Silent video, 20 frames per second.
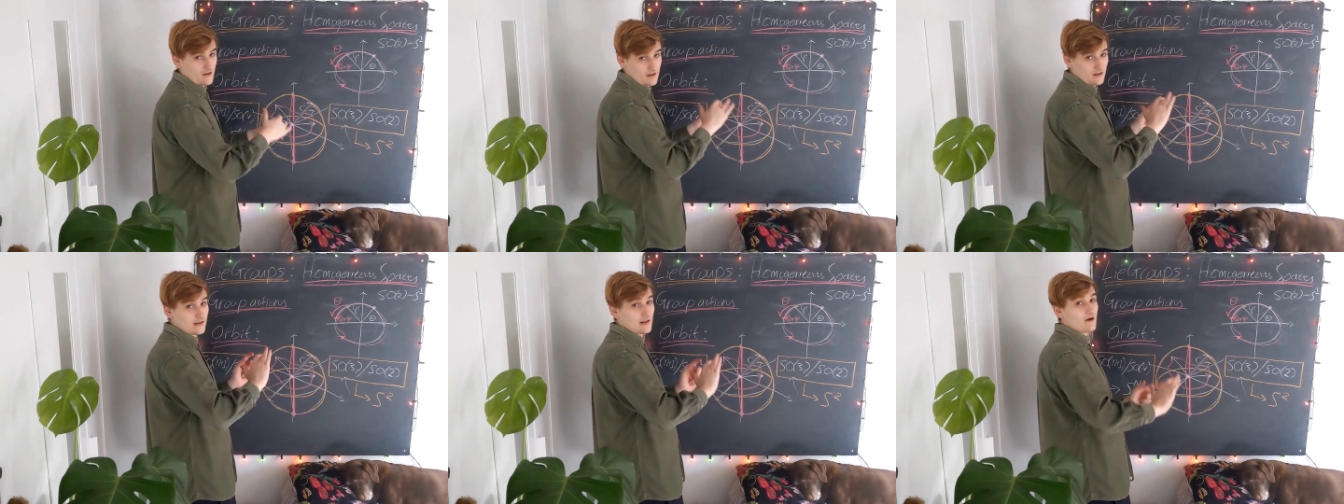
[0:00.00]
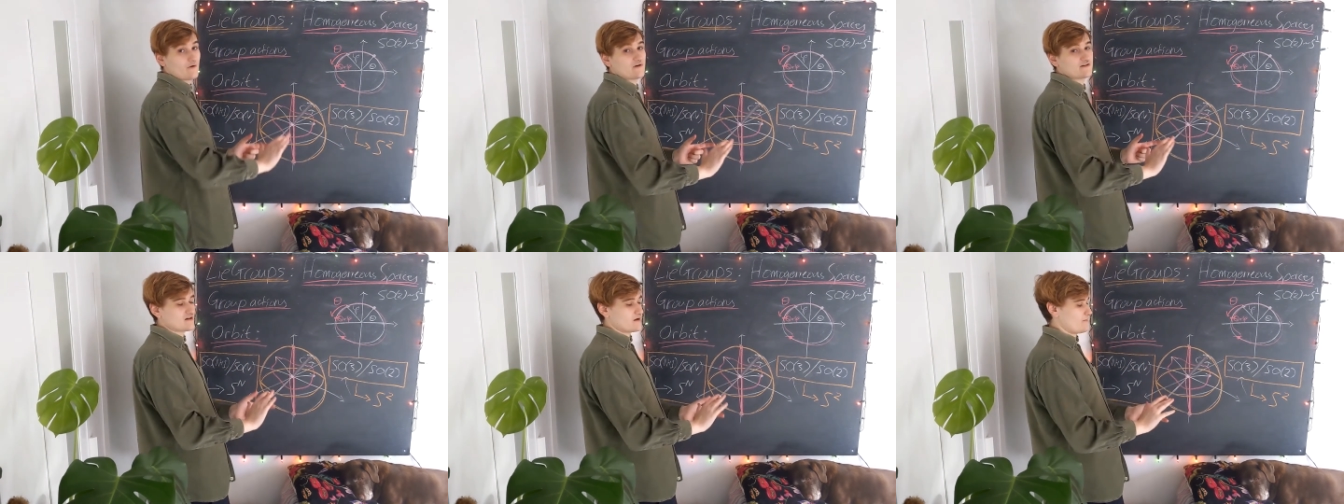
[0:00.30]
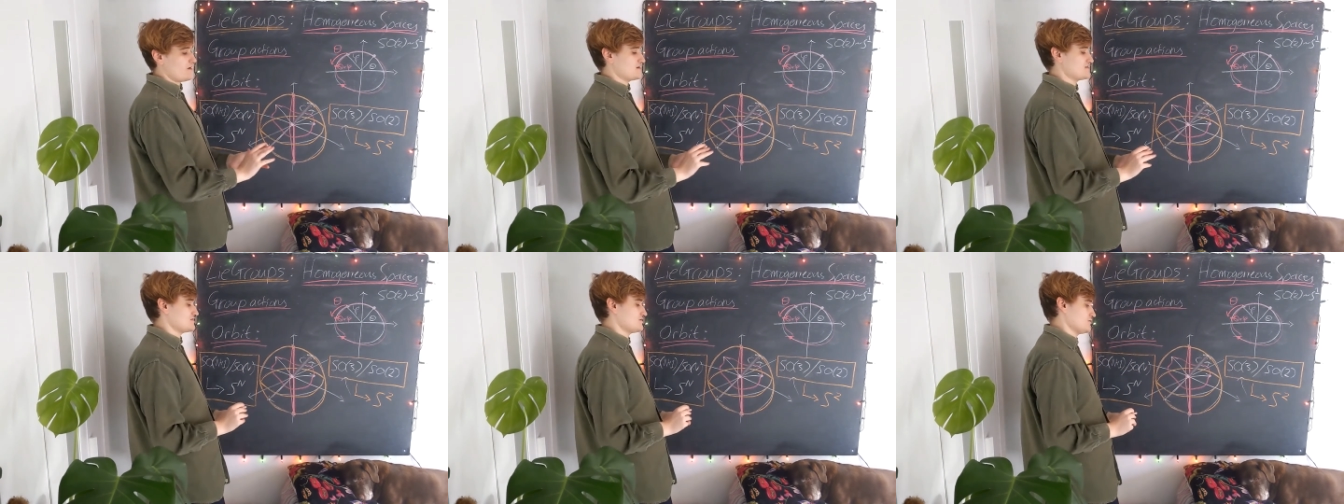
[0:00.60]
a lower
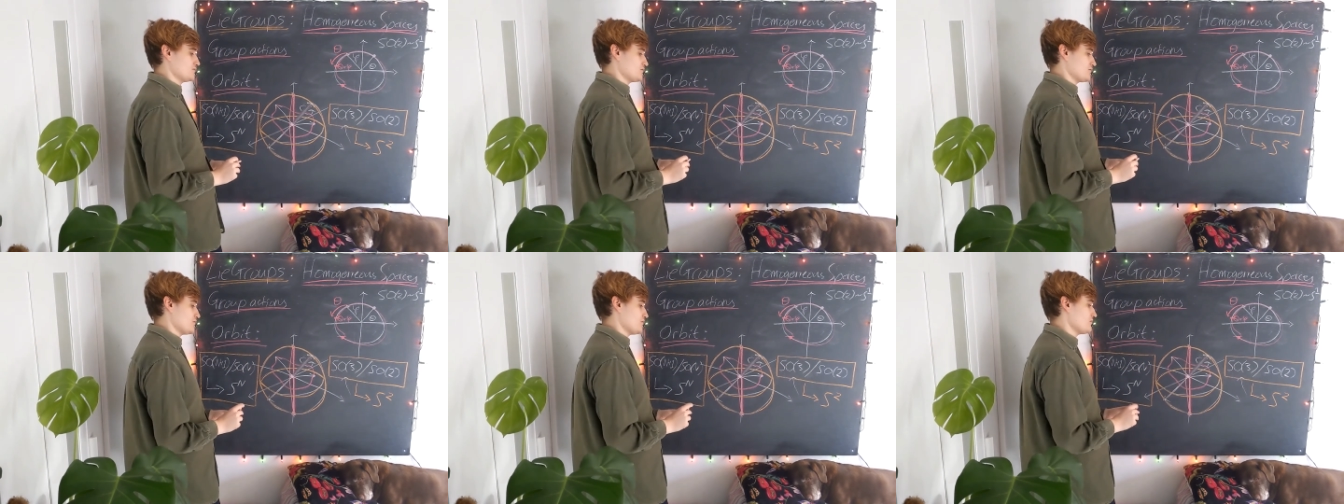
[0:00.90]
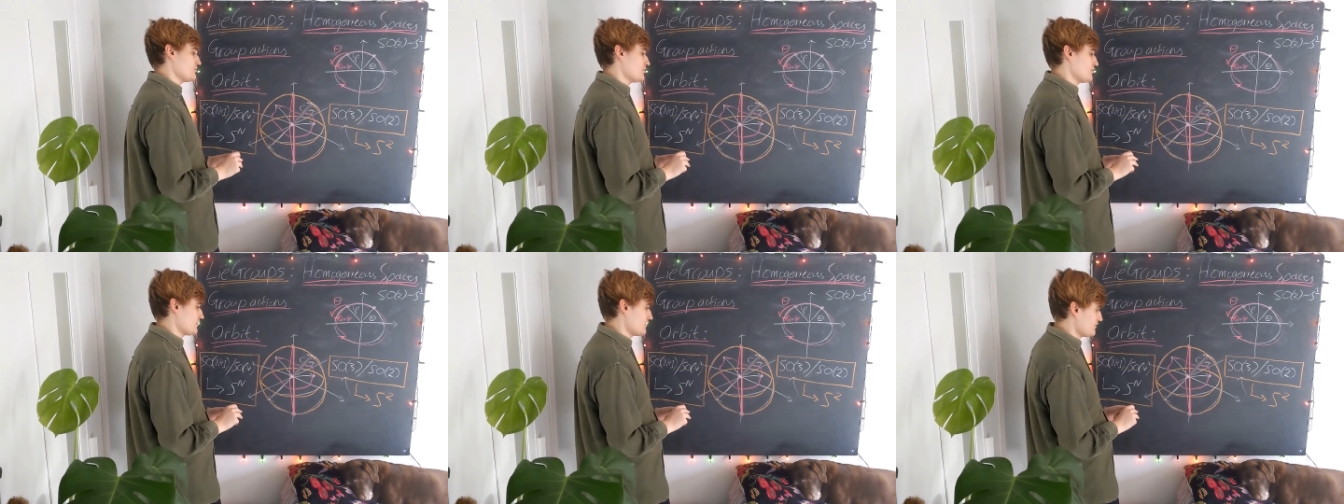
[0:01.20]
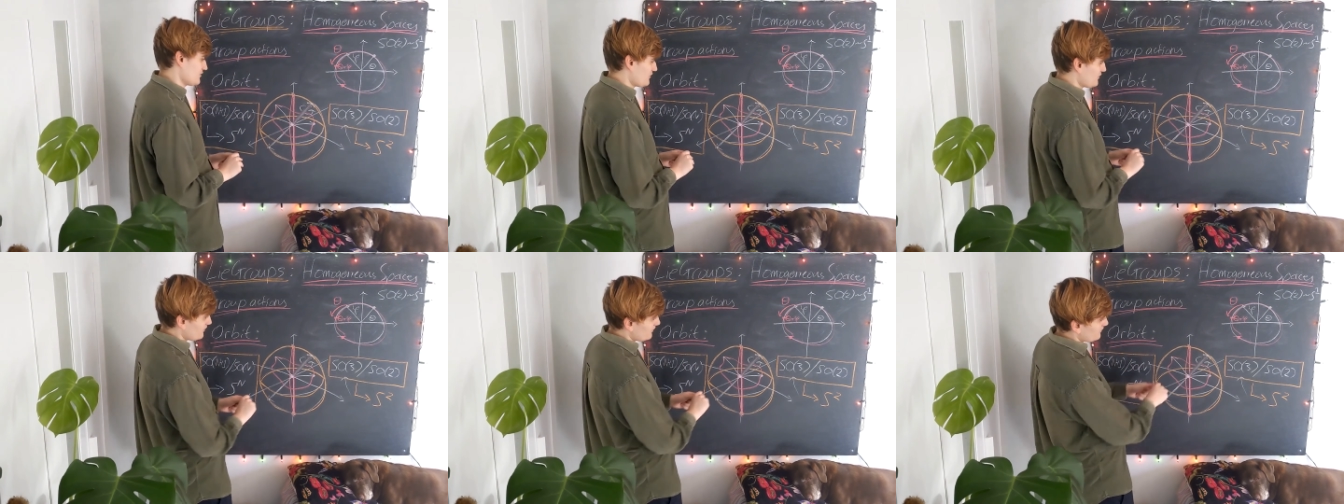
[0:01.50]
dimensional group,
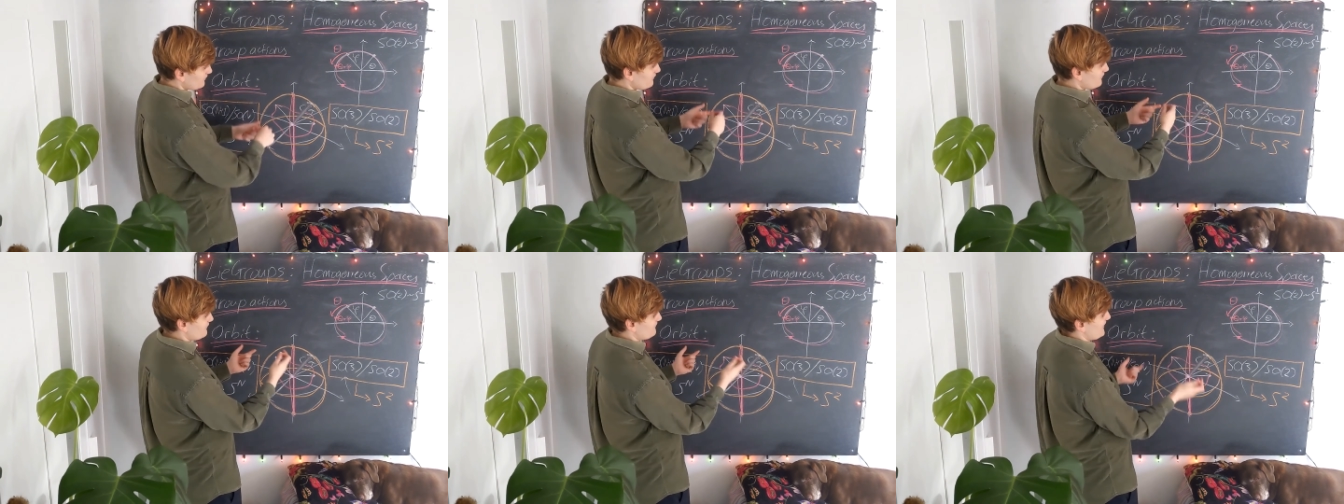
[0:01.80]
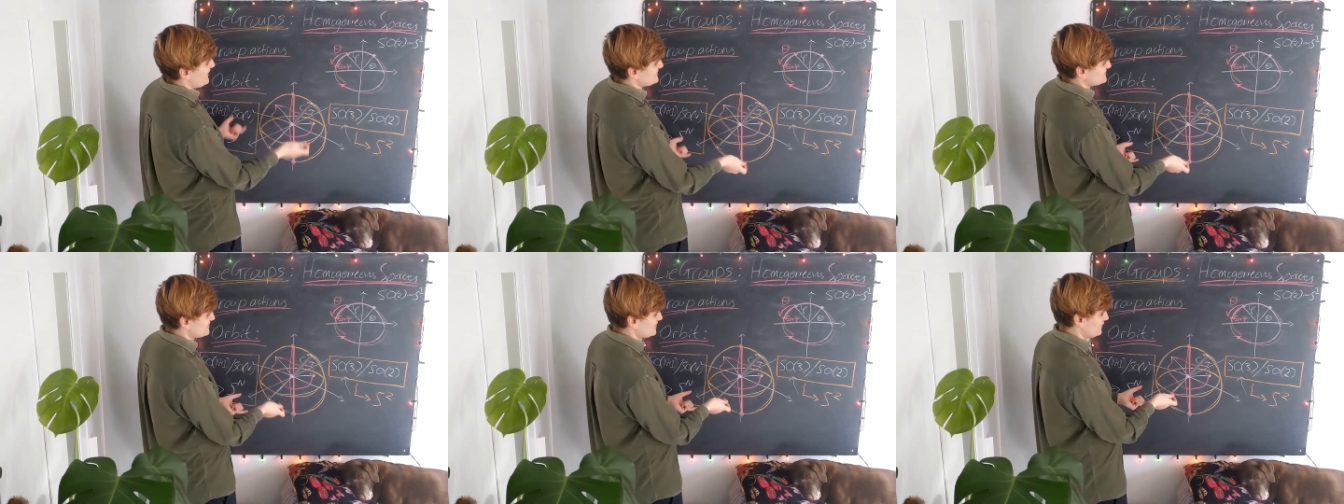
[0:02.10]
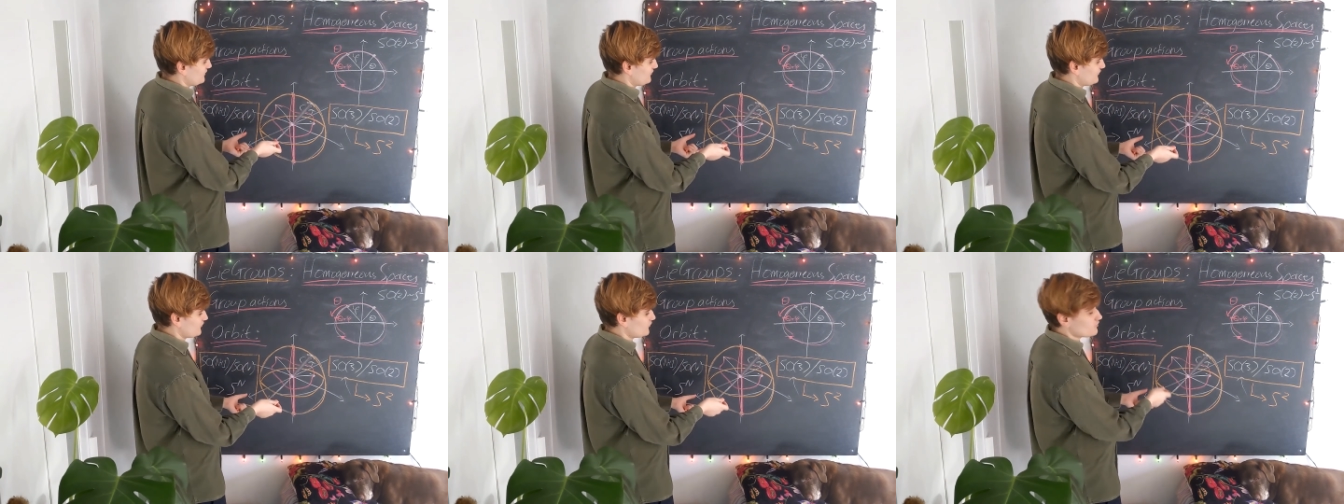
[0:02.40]
and that's
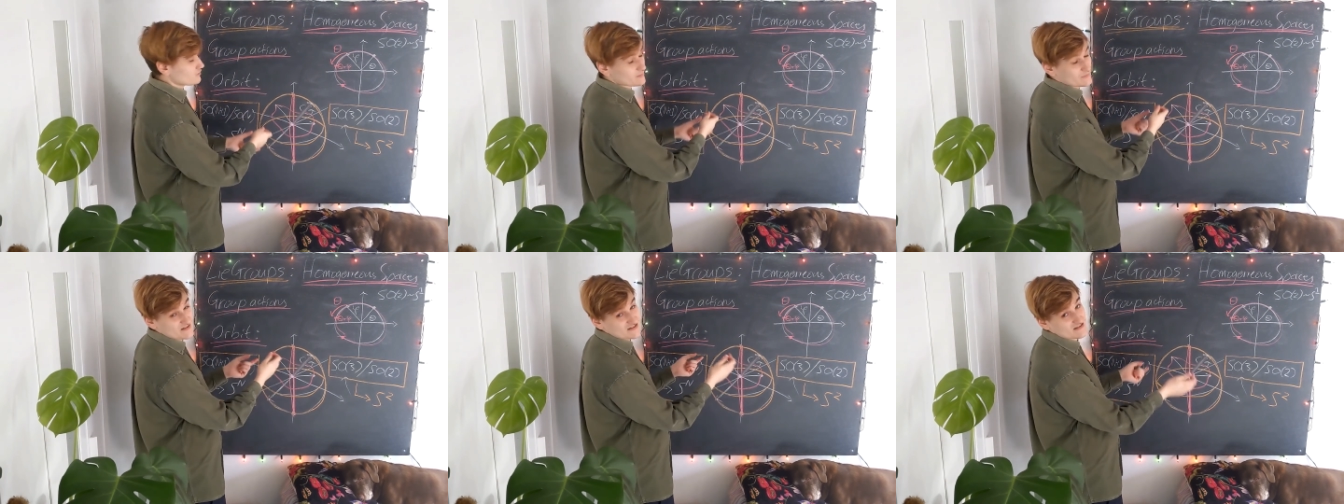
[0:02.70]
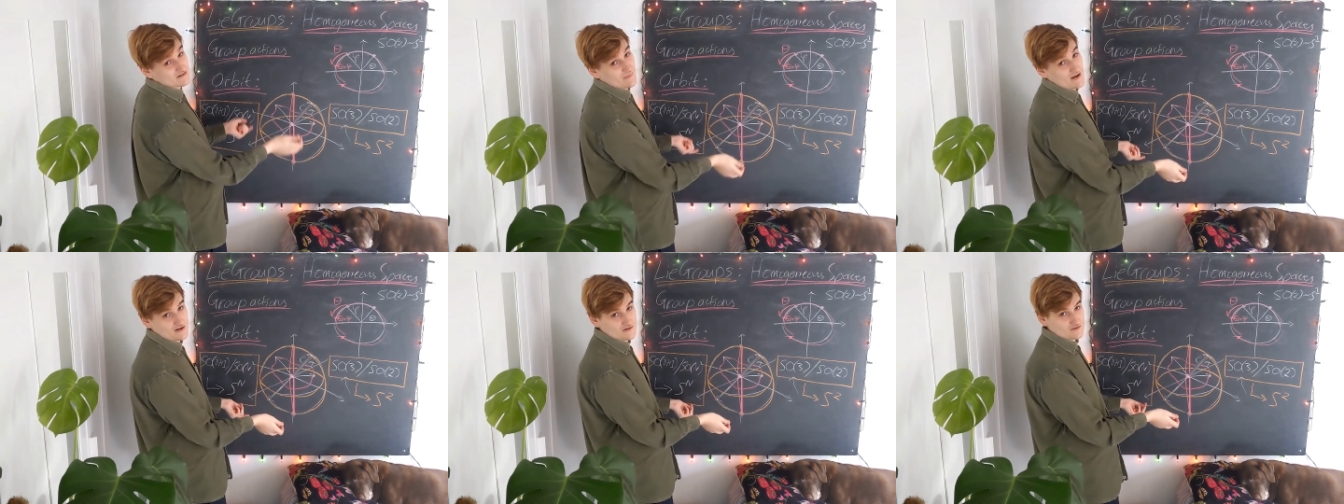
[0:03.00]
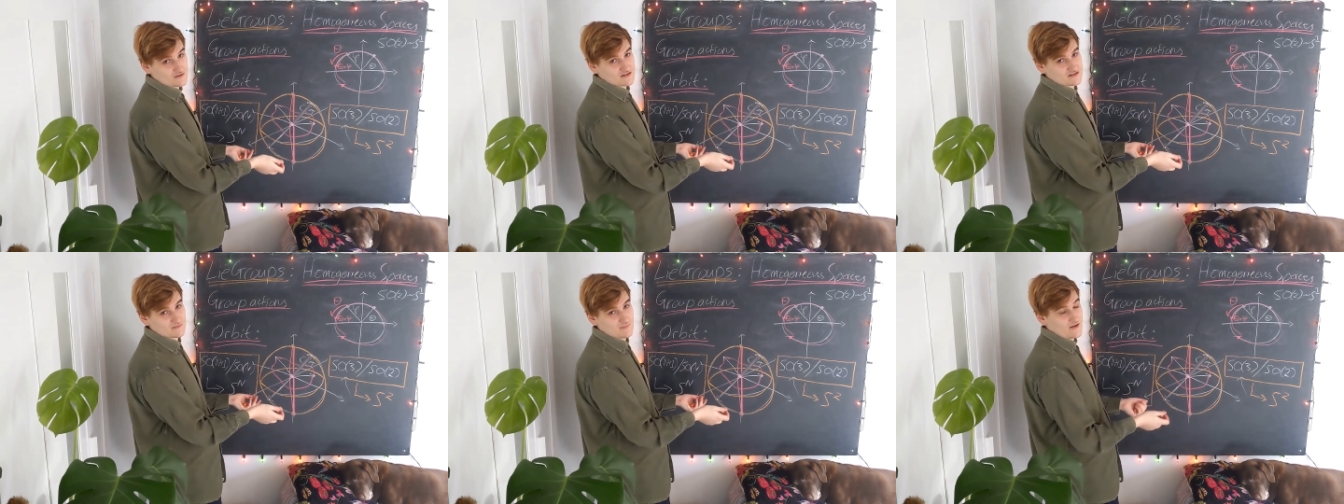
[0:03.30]
going to form a
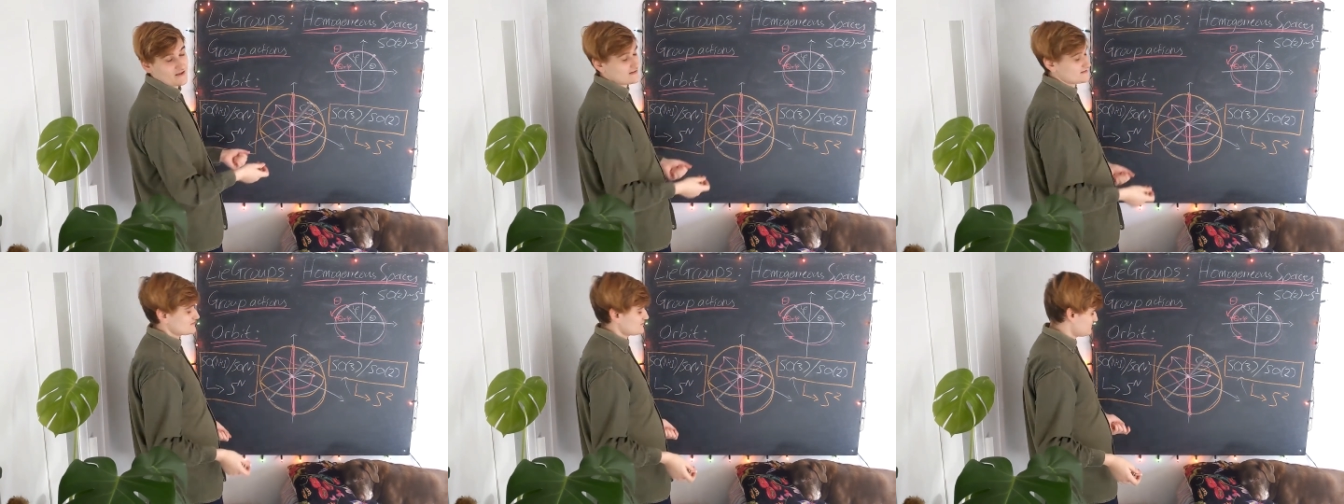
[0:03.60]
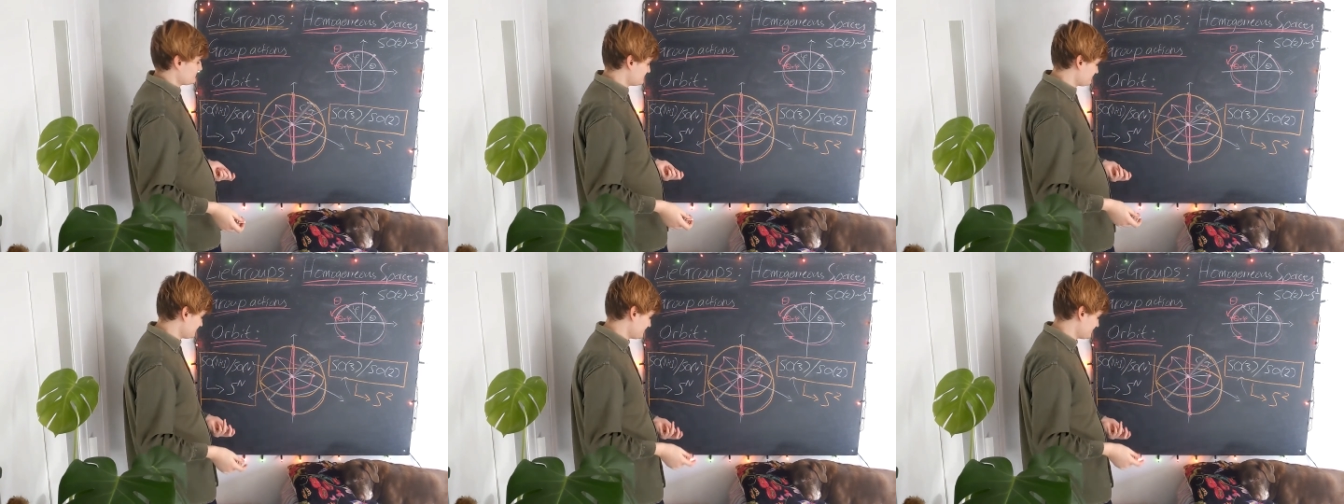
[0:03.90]
symmetric space.